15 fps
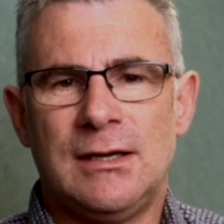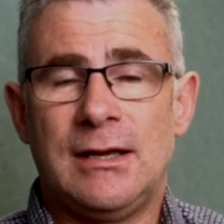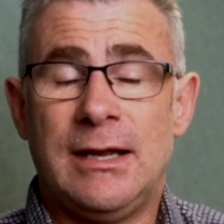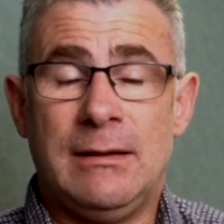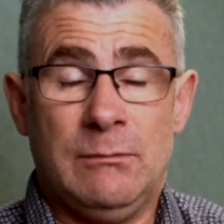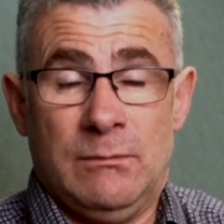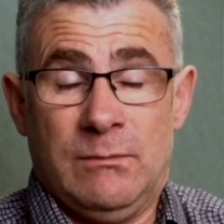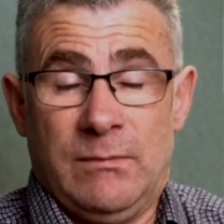
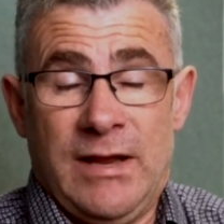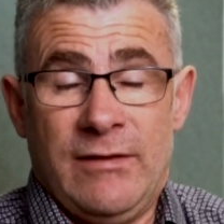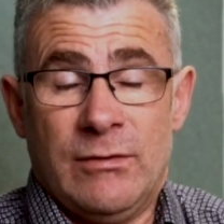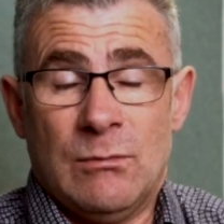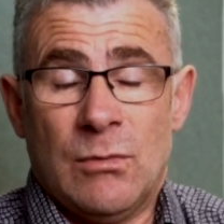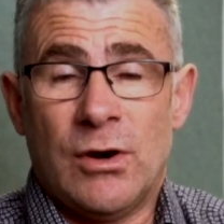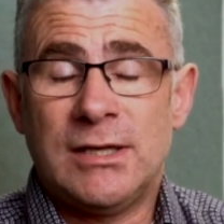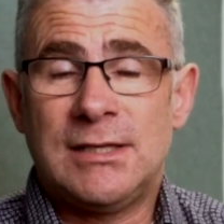and
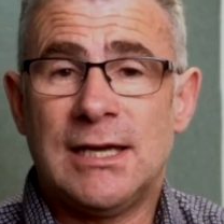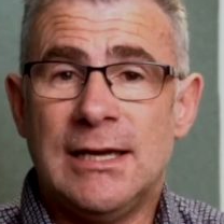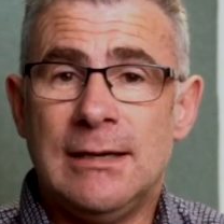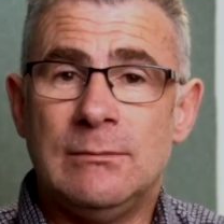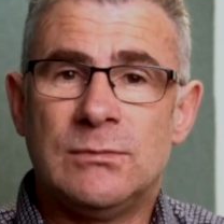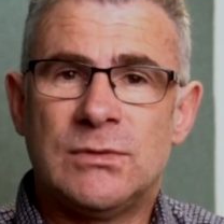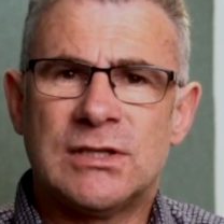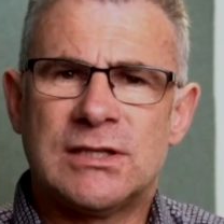even my
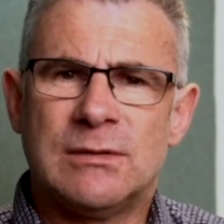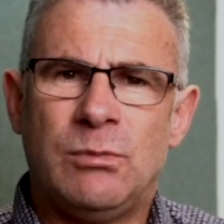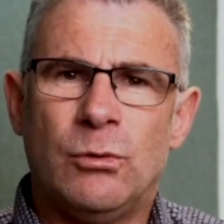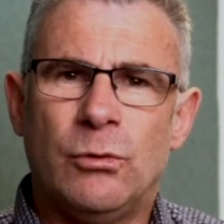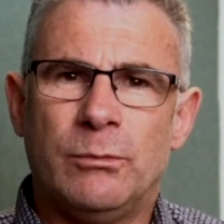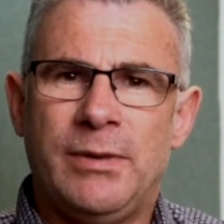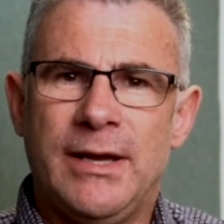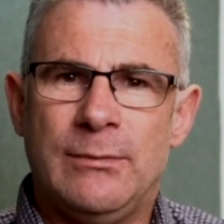team, to
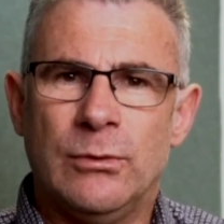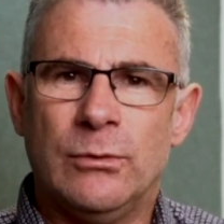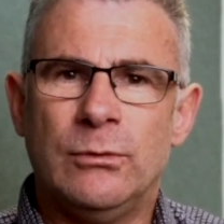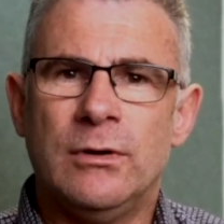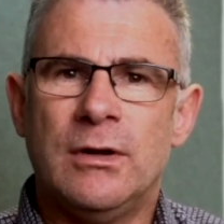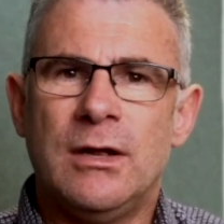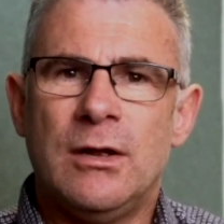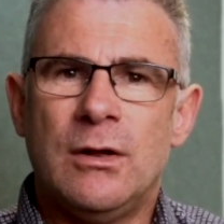support people